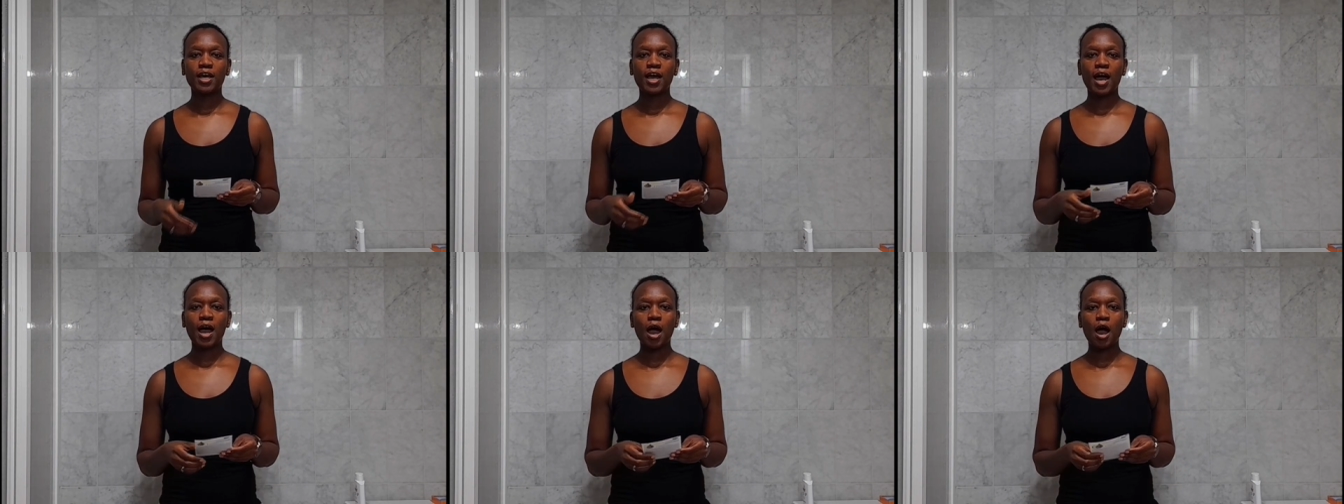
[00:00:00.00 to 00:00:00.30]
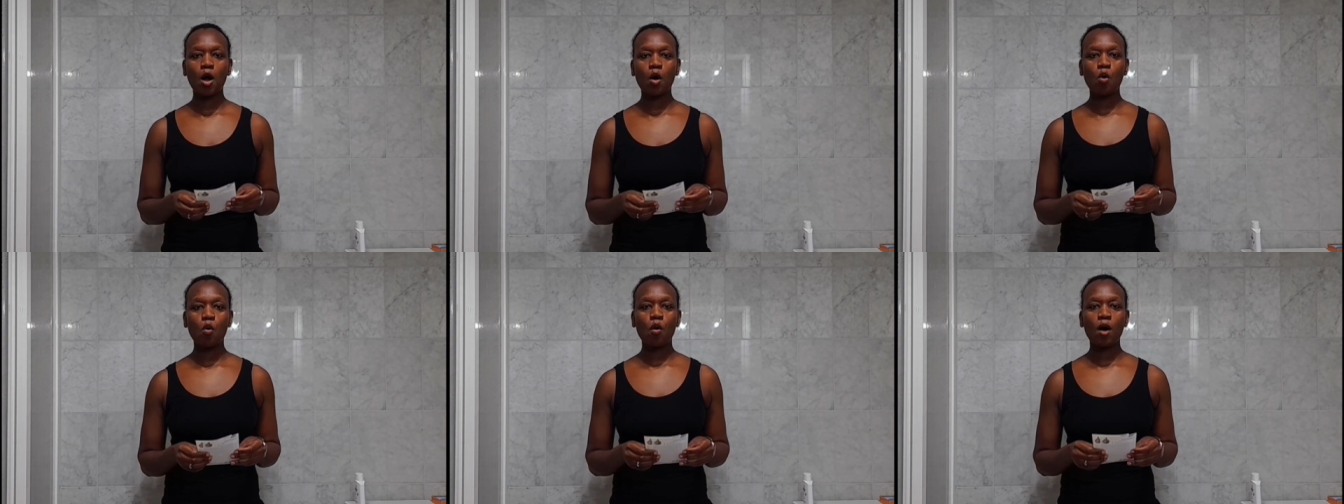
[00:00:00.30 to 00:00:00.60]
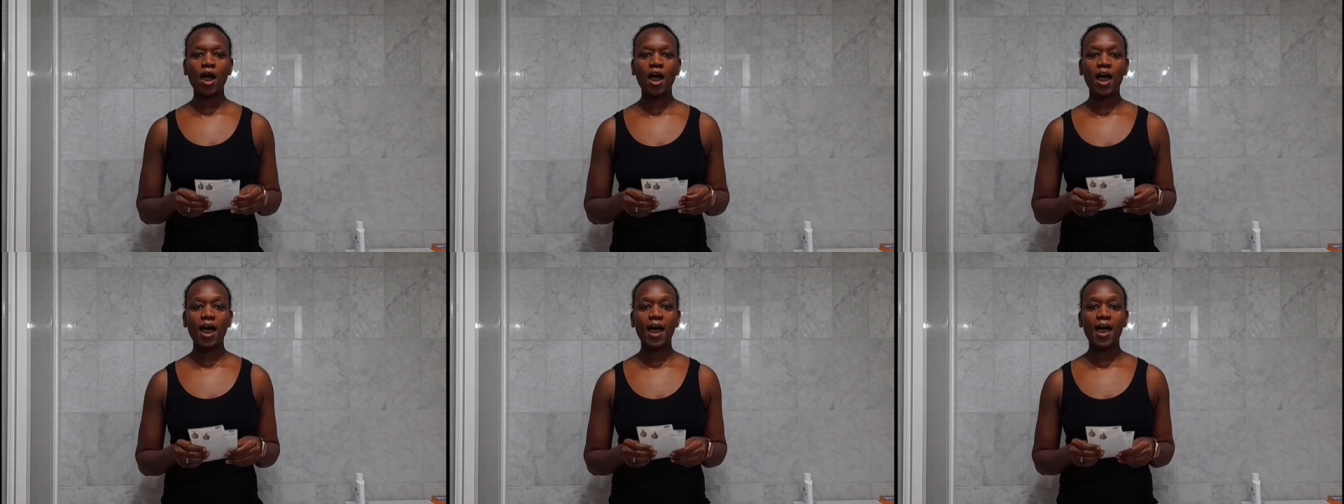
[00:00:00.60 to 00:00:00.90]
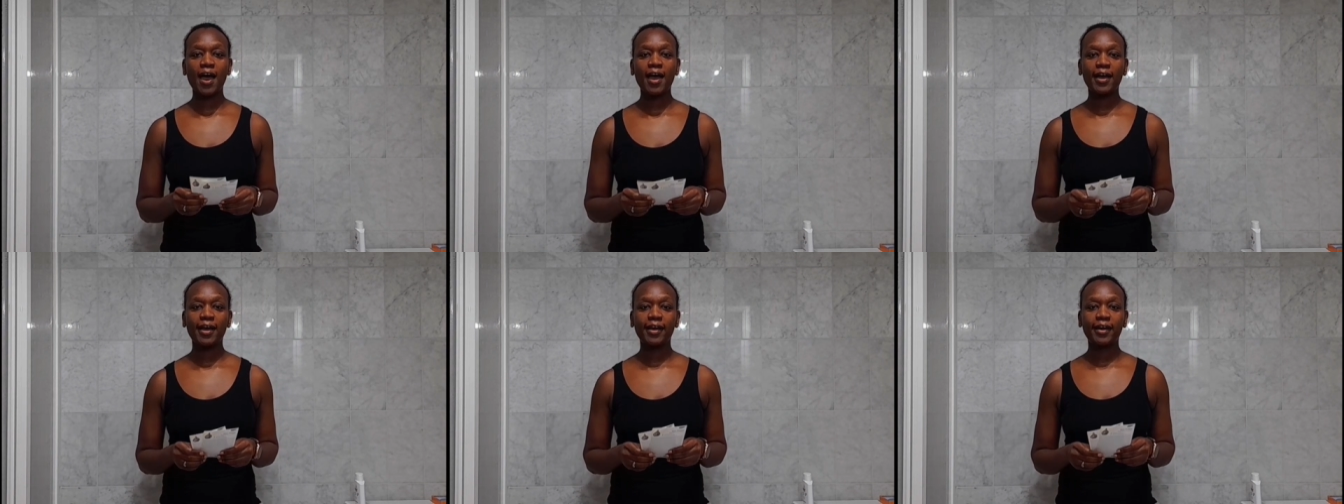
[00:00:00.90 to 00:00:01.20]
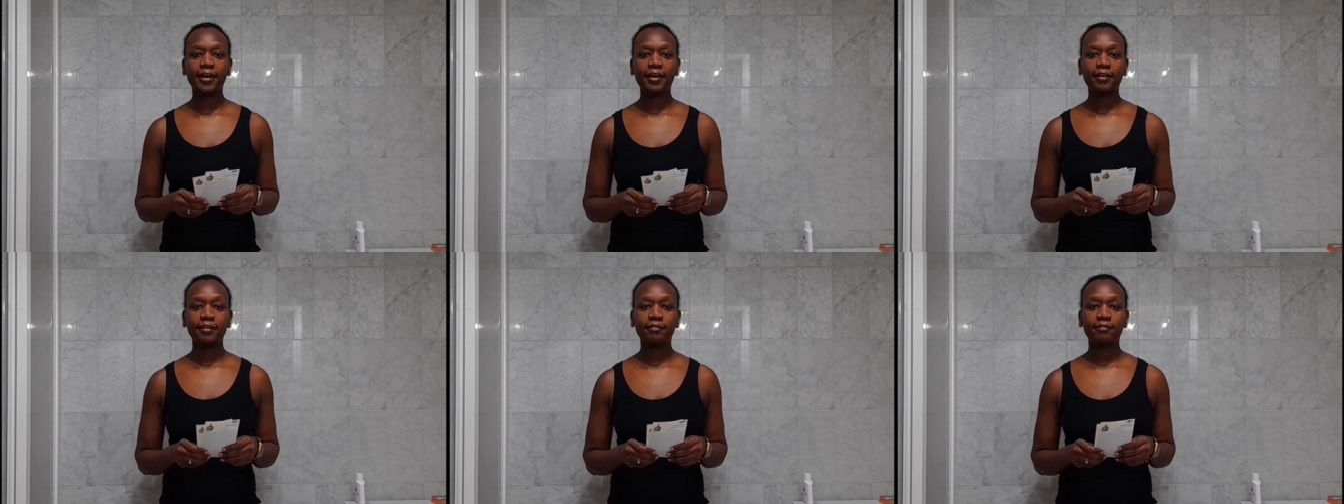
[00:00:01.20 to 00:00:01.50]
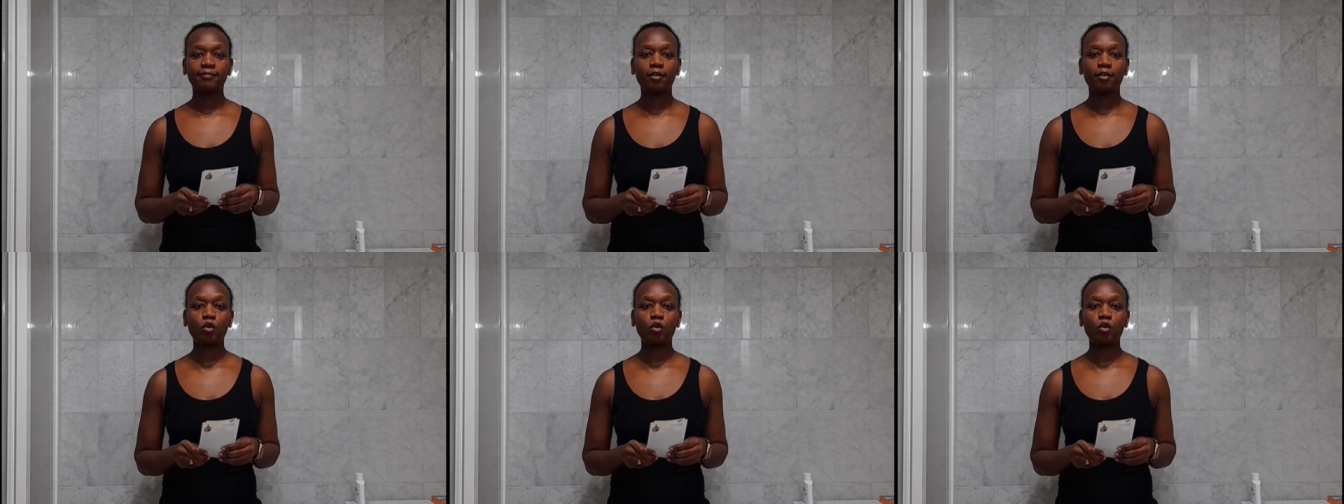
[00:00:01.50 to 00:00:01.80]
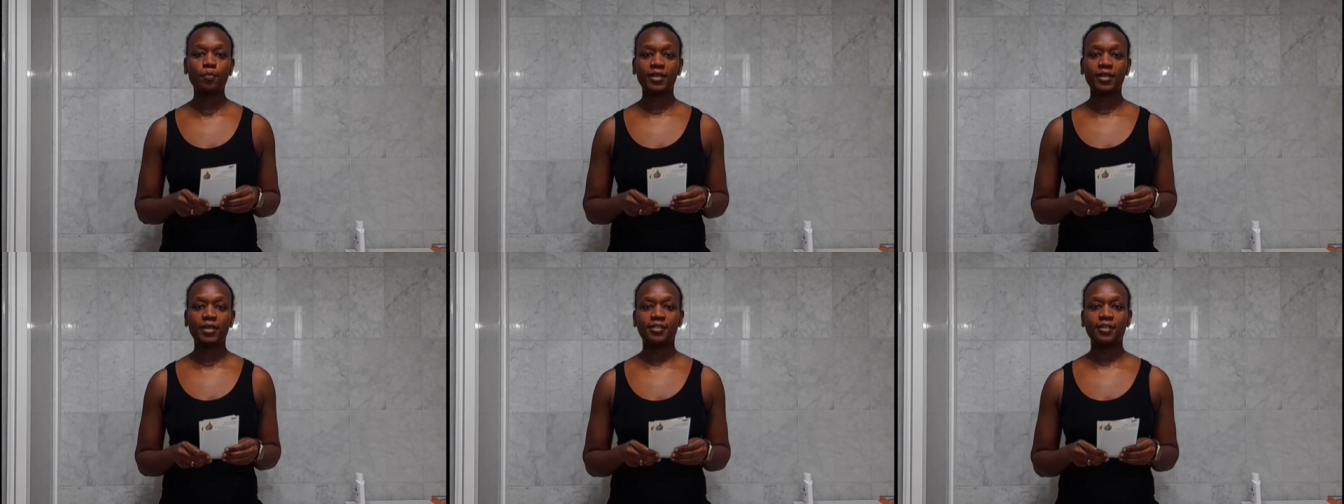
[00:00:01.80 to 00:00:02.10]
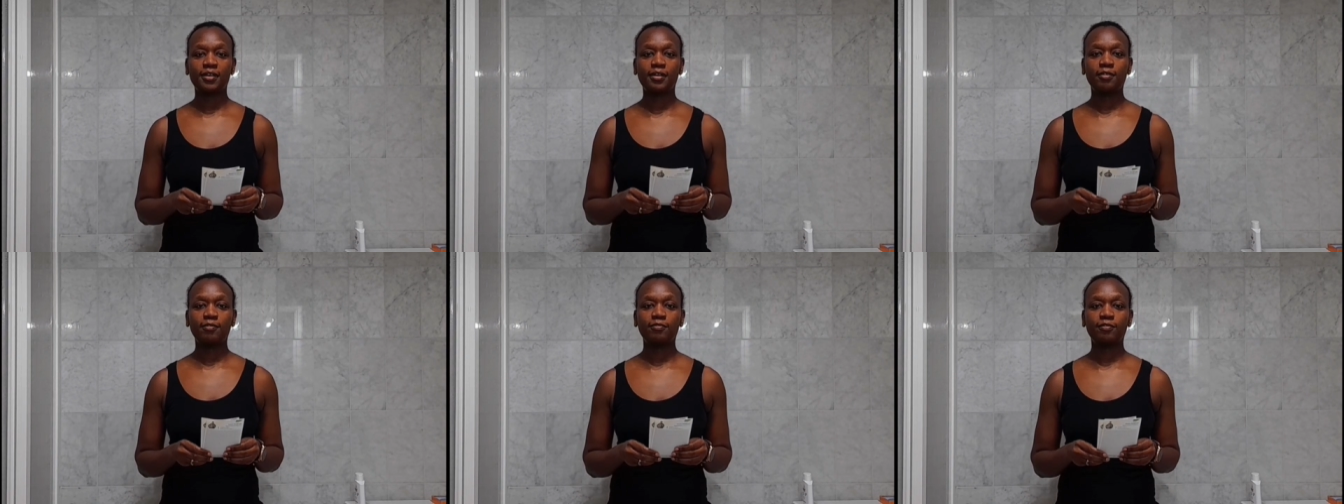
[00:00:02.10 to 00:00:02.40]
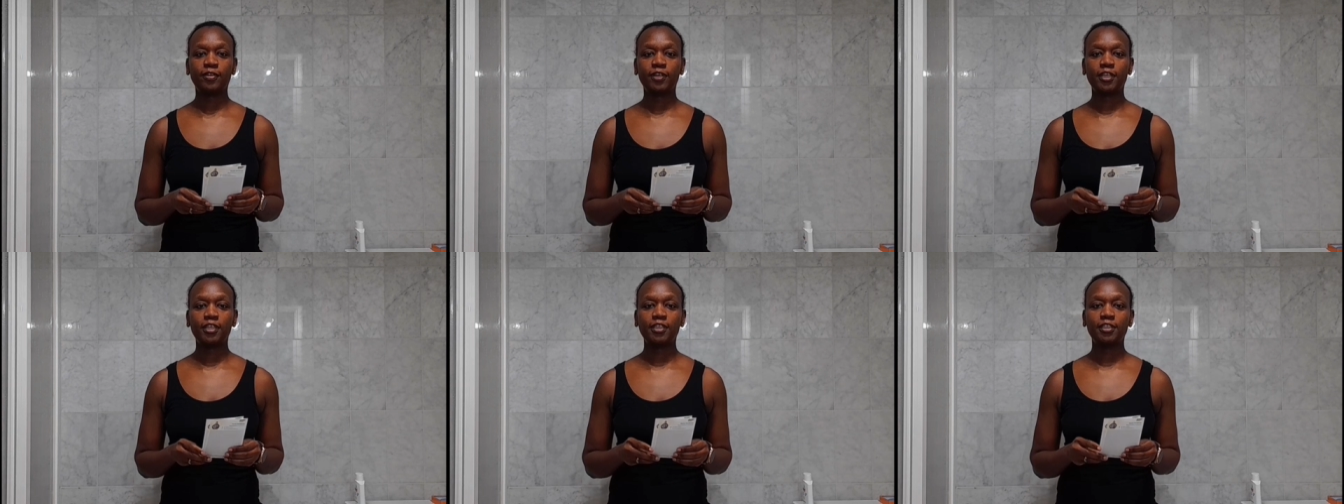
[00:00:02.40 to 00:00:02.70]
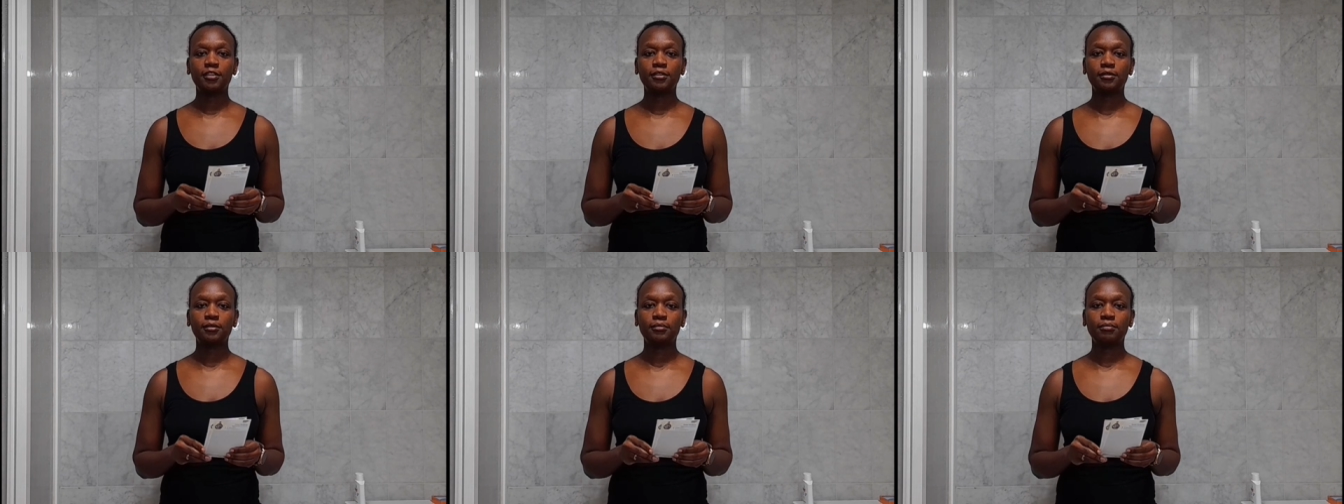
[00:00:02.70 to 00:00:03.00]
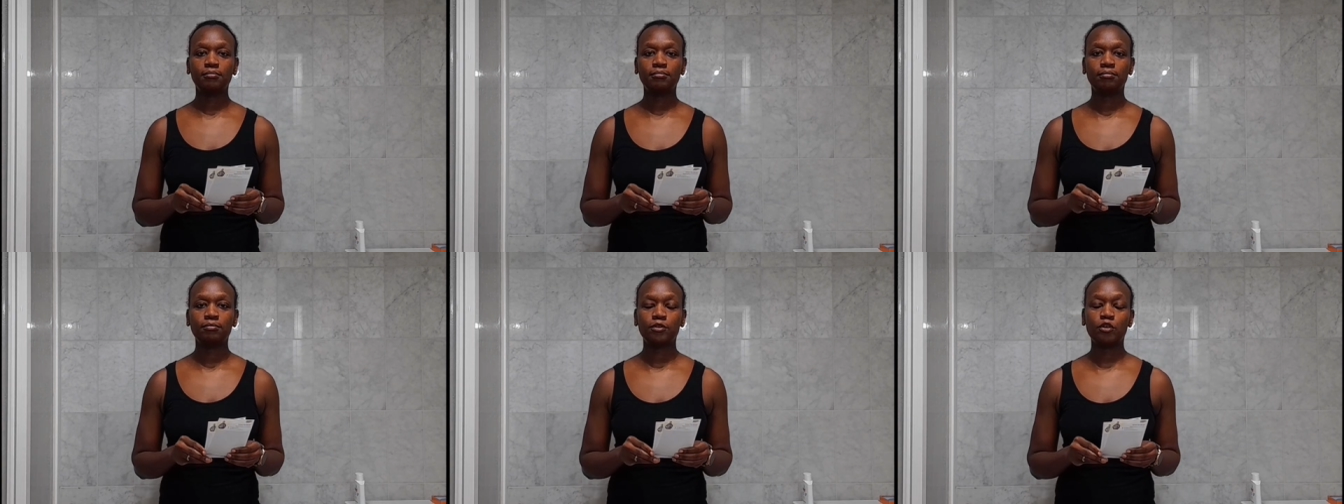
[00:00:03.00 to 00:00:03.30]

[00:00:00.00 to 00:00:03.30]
how I found myself in